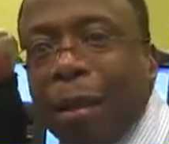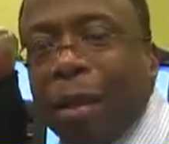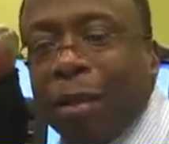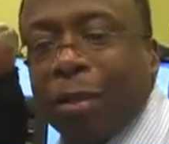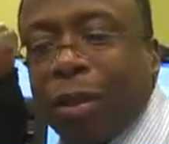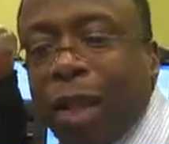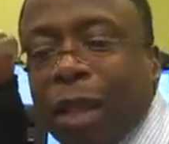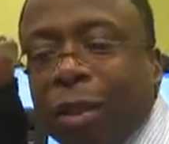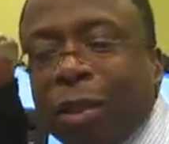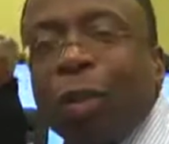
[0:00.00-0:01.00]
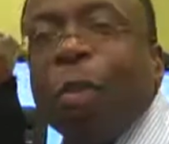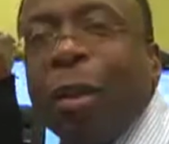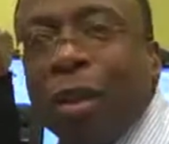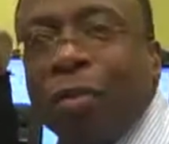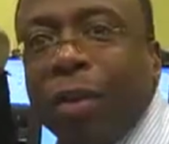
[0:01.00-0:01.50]
it's like a
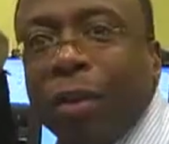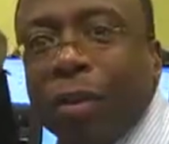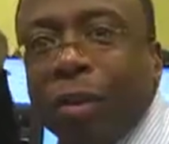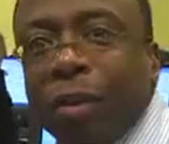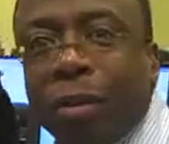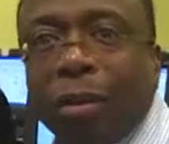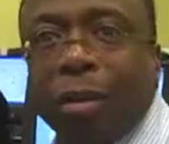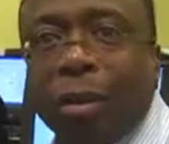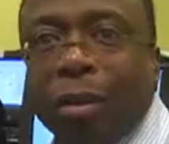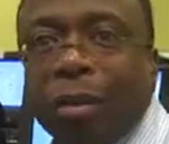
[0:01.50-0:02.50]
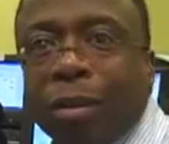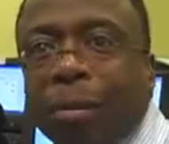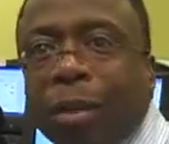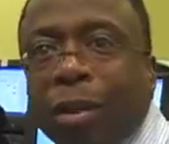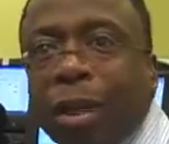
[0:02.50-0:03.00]
snowball effect,
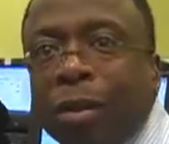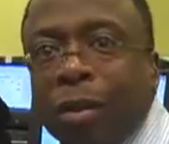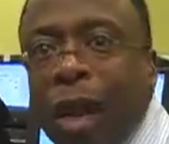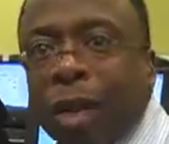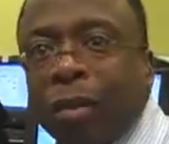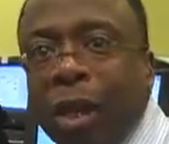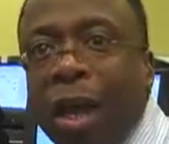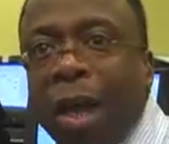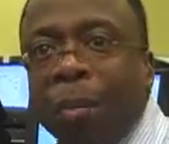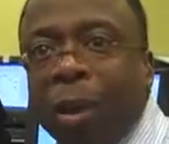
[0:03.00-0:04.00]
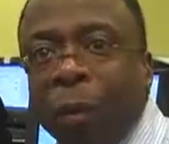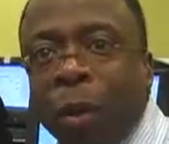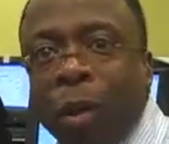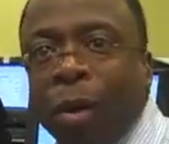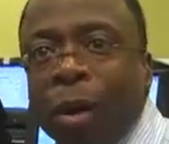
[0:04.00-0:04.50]
something that actually happening
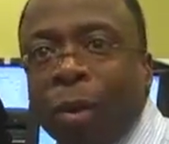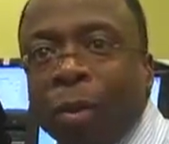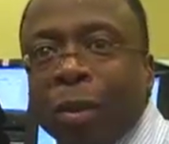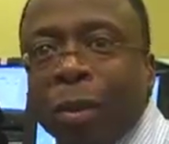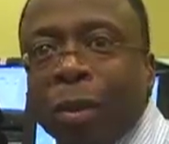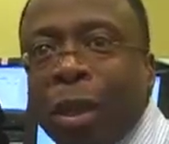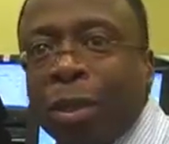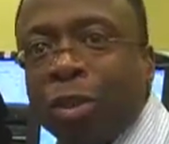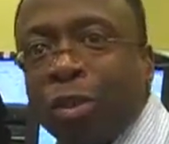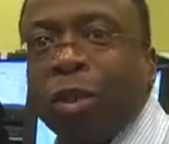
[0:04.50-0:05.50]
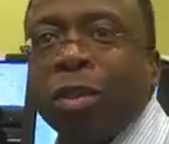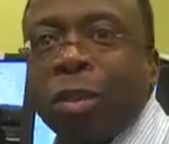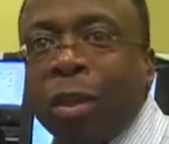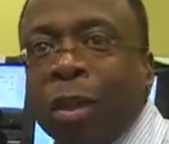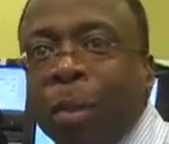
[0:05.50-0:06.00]
within the household, then it stretches
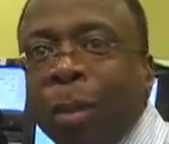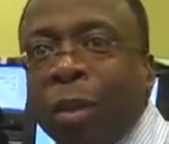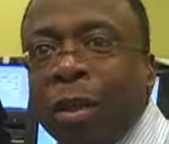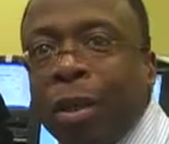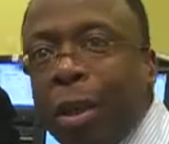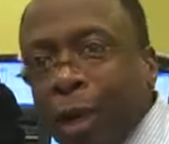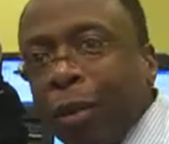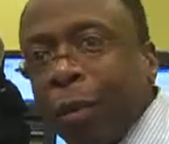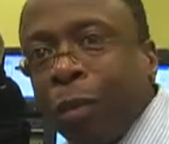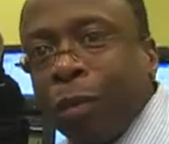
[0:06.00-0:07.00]
to the community and to